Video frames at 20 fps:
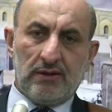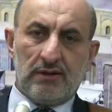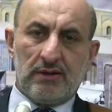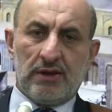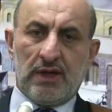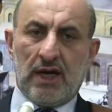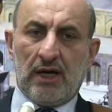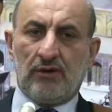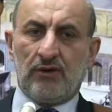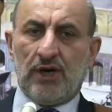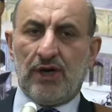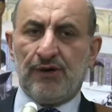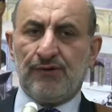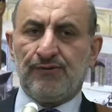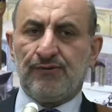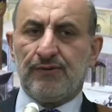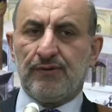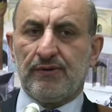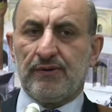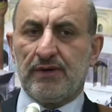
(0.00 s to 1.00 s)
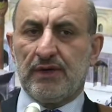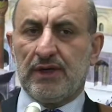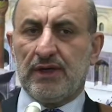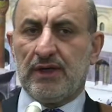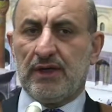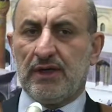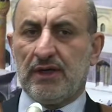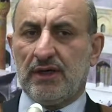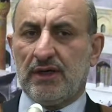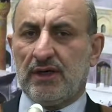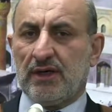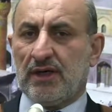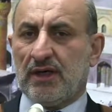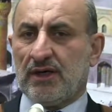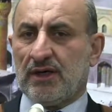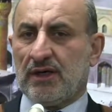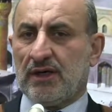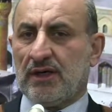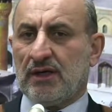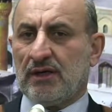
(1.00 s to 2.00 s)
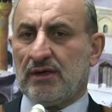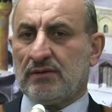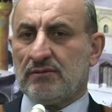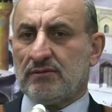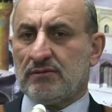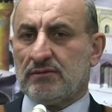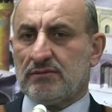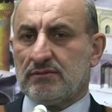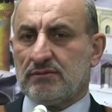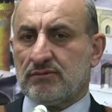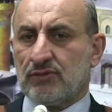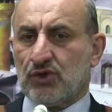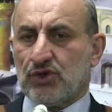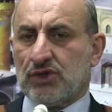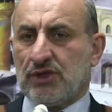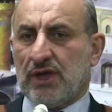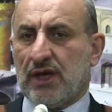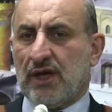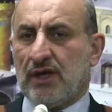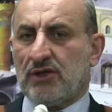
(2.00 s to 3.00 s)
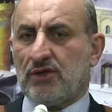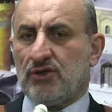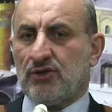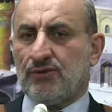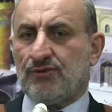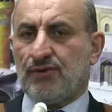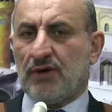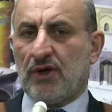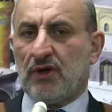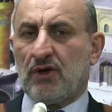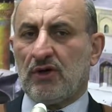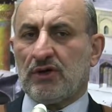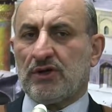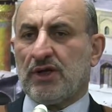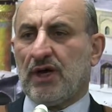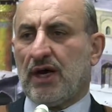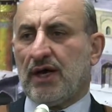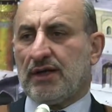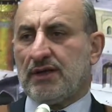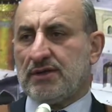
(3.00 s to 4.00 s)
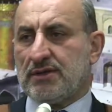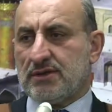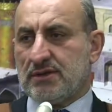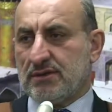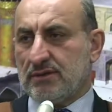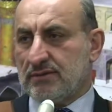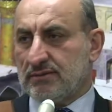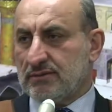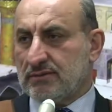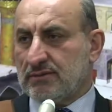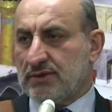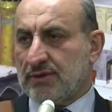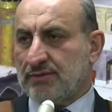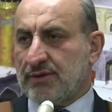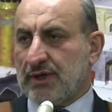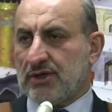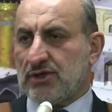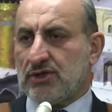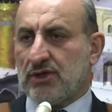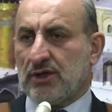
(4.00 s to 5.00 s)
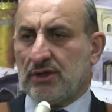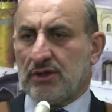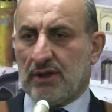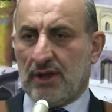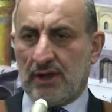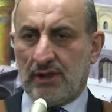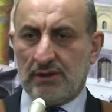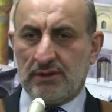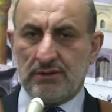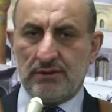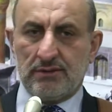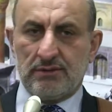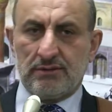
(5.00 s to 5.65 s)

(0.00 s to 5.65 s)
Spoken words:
Now, if a mujtahid you follow died, the marja died,